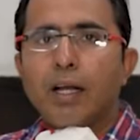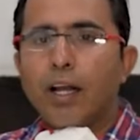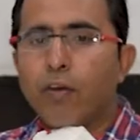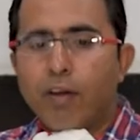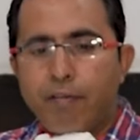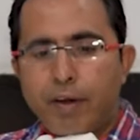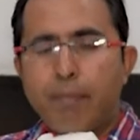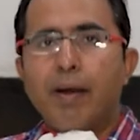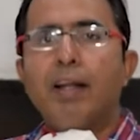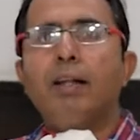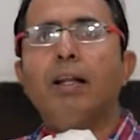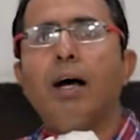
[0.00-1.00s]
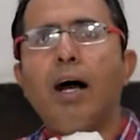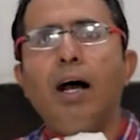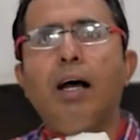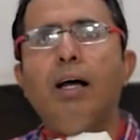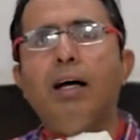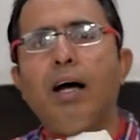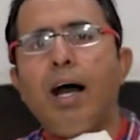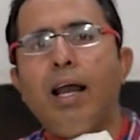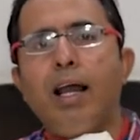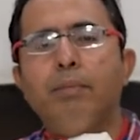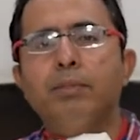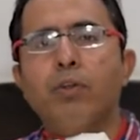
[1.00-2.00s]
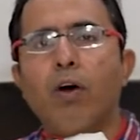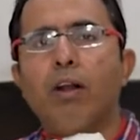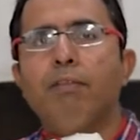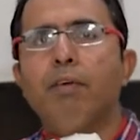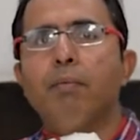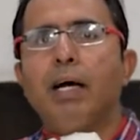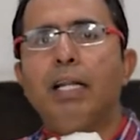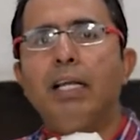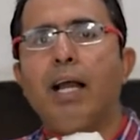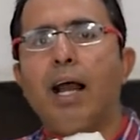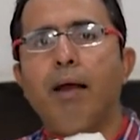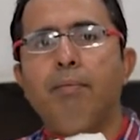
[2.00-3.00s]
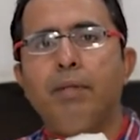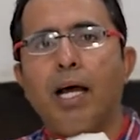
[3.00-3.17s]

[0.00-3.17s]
Hello everyone, I am Sourbh Virmani. I am